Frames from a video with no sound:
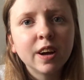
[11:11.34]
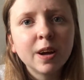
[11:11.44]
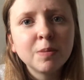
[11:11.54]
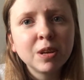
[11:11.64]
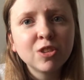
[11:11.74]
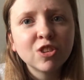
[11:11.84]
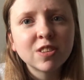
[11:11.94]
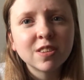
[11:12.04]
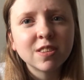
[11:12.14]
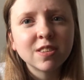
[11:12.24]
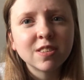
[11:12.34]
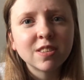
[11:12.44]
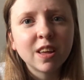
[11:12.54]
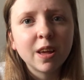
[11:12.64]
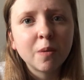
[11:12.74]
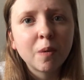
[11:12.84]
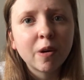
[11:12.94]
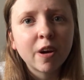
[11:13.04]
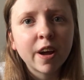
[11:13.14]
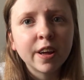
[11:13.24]
I'm interested to see
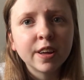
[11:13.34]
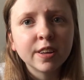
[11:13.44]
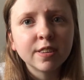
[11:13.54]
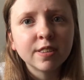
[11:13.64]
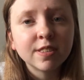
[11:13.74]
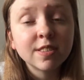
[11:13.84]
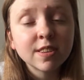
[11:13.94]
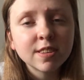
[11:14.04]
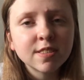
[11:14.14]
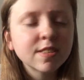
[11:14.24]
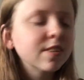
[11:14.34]
where I sit.